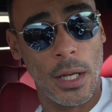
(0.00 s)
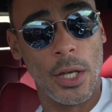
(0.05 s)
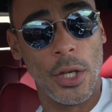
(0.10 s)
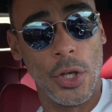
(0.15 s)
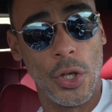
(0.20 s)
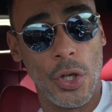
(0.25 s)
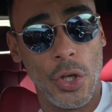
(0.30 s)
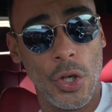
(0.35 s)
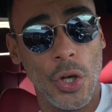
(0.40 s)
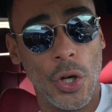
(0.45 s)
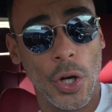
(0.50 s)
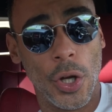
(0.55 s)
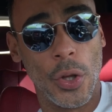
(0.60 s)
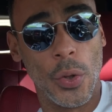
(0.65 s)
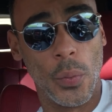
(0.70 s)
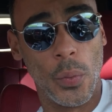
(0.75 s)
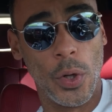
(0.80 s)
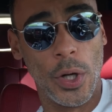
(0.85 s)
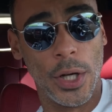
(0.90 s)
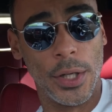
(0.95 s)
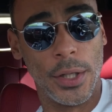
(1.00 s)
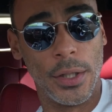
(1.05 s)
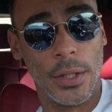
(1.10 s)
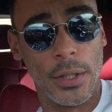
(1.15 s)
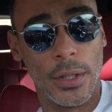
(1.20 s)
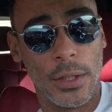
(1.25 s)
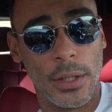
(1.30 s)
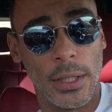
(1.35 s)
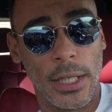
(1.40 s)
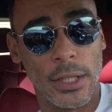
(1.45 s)
you're the one
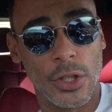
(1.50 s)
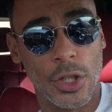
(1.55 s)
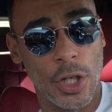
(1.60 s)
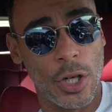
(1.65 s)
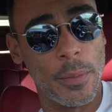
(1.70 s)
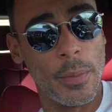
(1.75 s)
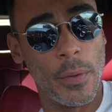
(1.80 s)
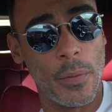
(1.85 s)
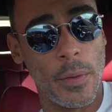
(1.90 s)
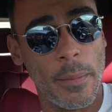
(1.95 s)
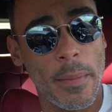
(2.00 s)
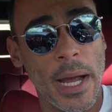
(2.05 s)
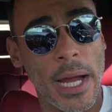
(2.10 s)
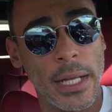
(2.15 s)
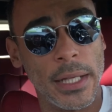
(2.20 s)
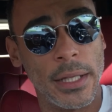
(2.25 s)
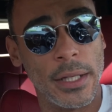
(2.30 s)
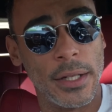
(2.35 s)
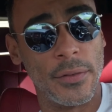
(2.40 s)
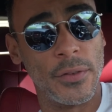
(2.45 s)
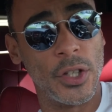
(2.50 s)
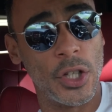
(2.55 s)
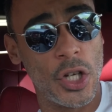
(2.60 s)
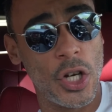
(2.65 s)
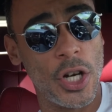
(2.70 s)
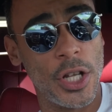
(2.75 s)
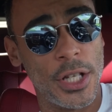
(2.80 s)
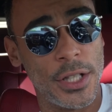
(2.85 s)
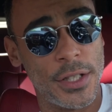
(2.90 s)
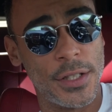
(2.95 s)
that's going to be reminded of the
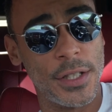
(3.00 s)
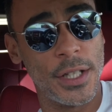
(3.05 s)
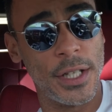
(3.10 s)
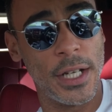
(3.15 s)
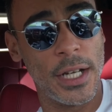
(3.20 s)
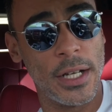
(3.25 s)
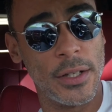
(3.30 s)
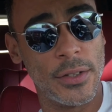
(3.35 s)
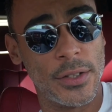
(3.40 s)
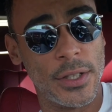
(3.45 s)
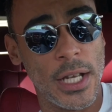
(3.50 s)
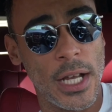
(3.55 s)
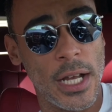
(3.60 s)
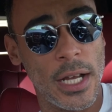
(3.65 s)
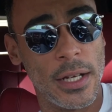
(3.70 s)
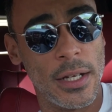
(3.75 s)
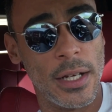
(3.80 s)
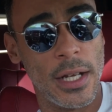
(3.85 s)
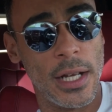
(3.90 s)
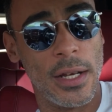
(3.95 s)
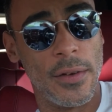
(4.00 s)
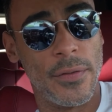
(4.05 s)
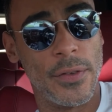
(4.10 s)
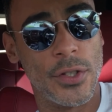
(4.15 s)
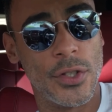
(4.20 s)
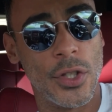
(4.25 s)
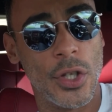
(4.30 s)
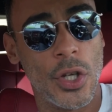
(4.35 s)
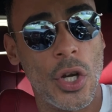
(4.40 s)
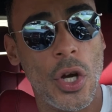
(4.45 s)
car that's sitting outside. And if
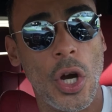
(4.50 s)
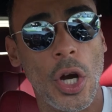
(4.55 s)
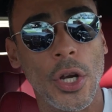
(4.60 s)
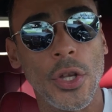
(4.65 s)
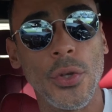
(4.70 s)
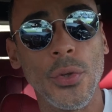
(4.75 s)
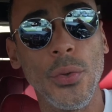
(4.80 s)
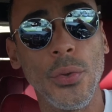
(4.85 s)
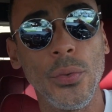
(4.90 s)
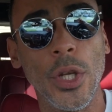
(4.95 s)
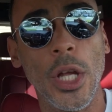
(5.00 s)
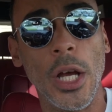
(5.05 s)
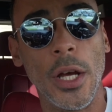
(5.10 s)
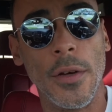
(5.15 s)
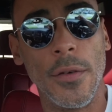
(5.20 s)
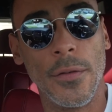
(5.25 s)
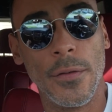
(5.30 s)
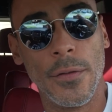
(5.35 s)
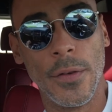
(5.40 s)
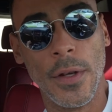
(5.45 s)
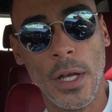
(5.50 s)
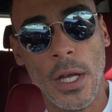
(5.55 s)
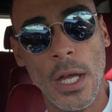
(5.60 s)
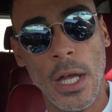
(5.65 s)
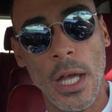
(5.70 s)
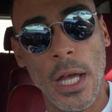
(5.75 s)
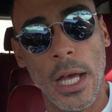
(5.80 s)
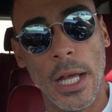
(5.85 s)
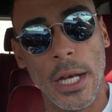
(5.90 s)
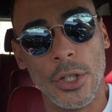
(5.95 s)
it's the car you love
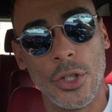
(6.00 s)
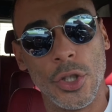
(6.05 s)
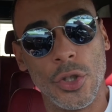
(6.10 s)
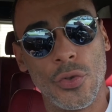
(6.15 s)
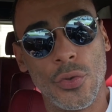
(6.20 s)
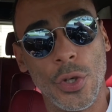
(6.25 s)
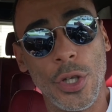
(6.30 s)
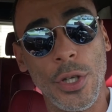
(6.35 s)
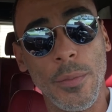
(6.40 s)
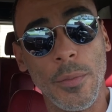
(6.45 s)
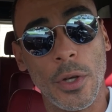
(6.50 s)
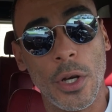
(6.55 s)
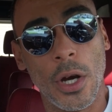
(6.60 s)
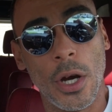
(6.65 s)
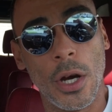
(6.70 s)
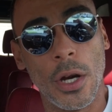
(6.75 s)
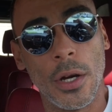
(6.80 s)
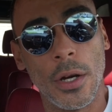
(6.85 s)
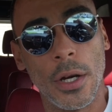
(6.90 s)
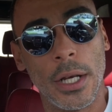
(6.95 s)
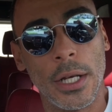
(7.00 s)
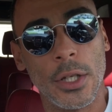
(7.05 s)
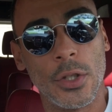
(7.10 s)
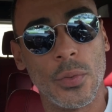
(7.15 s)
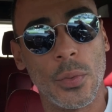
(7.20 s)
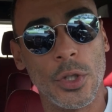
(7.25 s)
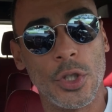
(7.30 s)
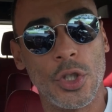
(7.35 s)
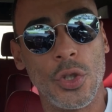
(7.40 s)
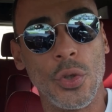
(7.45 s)
and it's your dream car and
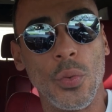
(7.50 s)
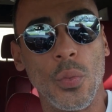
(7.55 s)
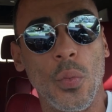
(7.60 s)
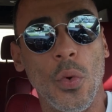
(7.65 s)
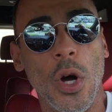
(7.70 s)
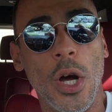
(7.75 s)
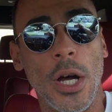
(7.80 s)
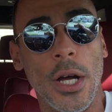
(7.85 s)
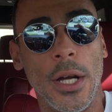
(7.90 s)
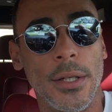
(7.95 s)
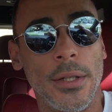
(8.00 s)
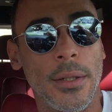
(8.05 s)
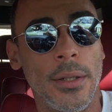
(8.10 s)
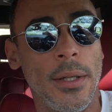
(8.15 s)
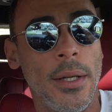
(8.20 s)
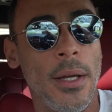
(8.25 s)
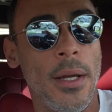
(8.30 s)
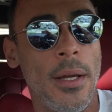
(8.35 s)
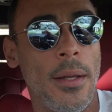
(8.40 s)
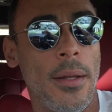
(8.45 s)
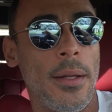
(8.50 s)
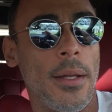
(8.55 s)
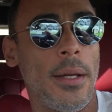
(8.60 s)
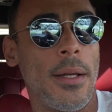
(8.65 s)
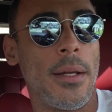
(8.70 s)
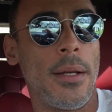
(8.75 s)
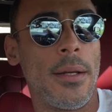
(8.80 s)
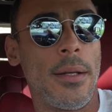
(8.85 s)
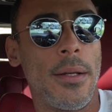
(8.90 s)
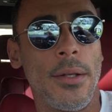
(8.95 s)
it's what you want,
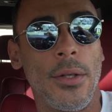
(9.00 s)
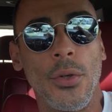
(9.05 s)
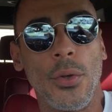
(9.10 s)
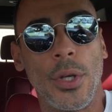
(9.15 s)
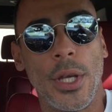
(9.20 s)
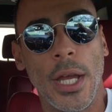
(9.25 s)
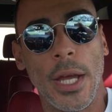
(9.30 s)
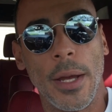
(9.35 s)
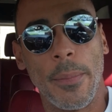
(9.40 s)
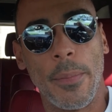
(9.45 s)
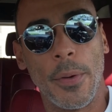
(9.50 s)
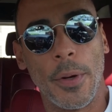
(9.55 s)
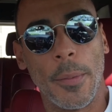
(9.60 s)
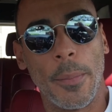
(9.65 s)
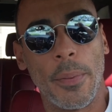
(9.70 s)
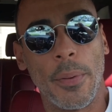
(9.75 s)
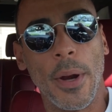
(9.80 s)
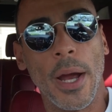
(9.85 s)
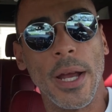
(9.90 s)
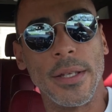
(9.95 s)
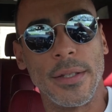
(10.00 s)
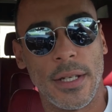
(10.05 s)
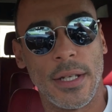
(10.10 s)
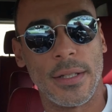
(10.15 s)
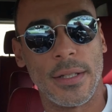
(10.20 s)
then you can't put a price